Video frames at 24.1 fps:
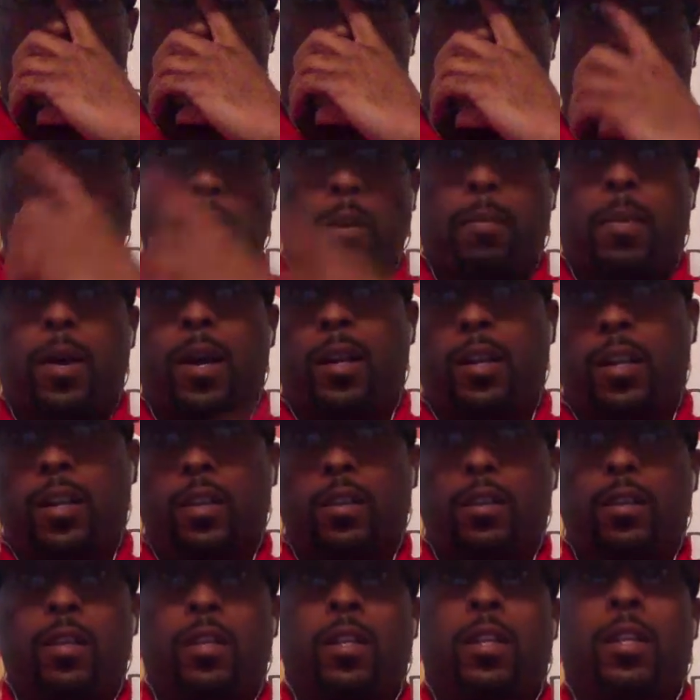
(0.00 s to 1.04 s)
to talk about,
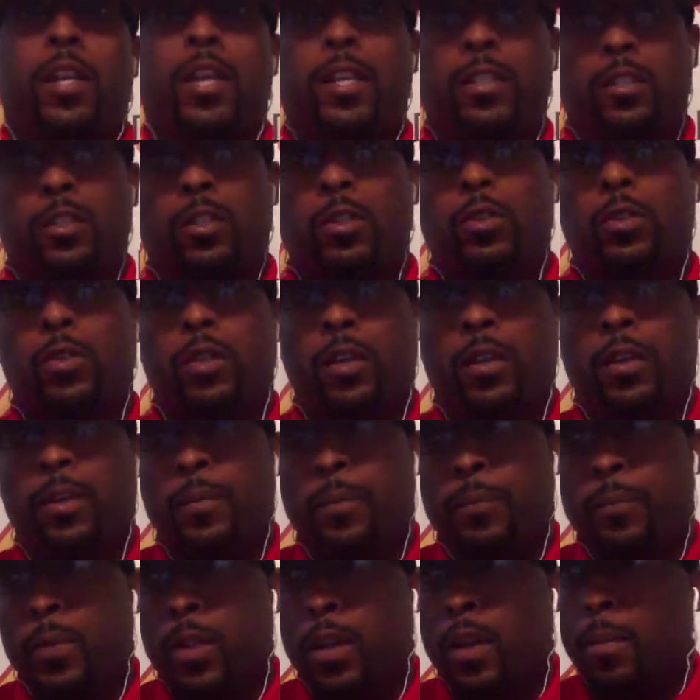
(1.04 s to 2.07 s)
and let's do it.
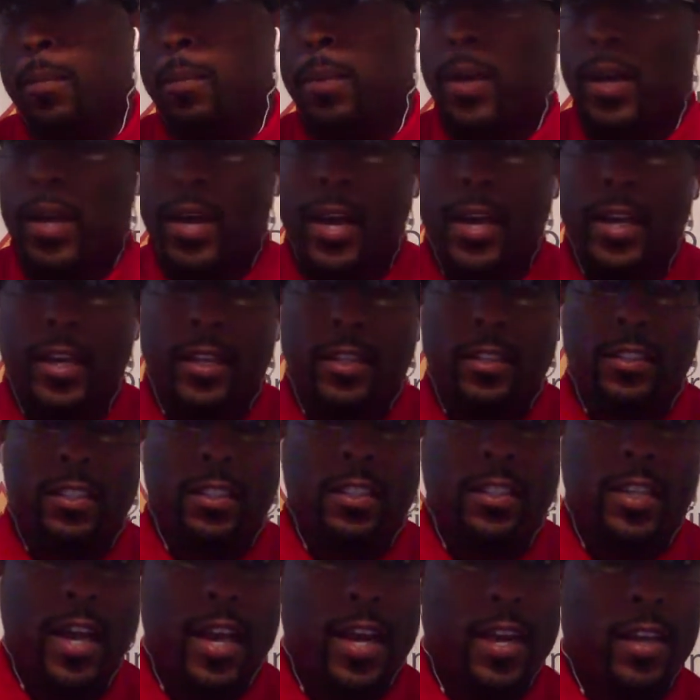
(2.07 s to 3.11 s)
But hey,
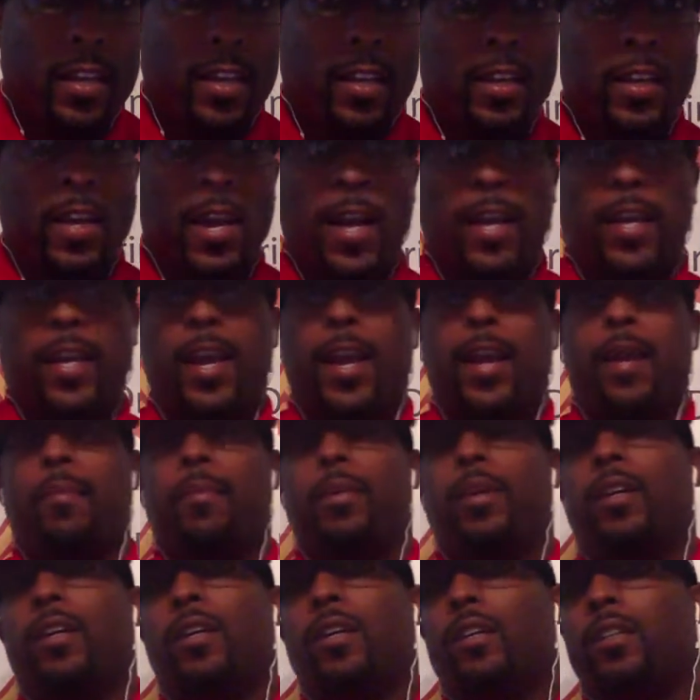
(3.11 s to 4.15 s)
today, I came
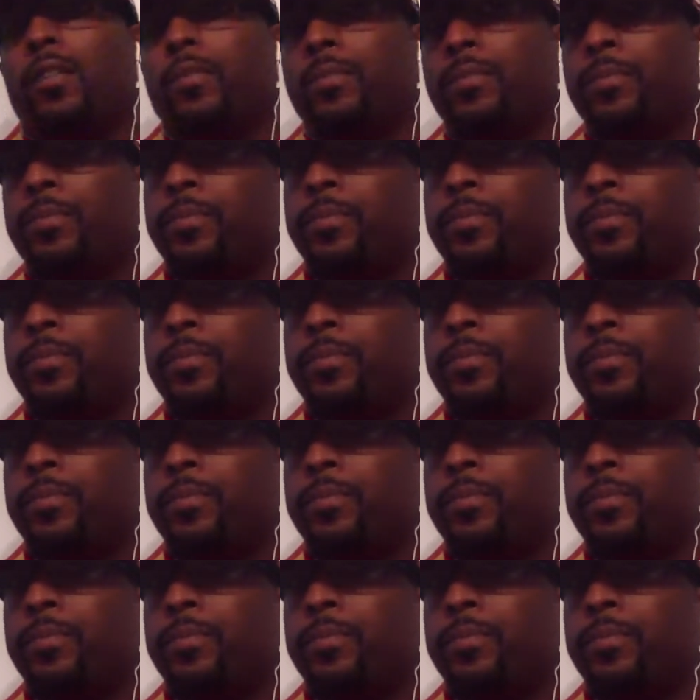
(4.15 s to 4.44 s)
in here,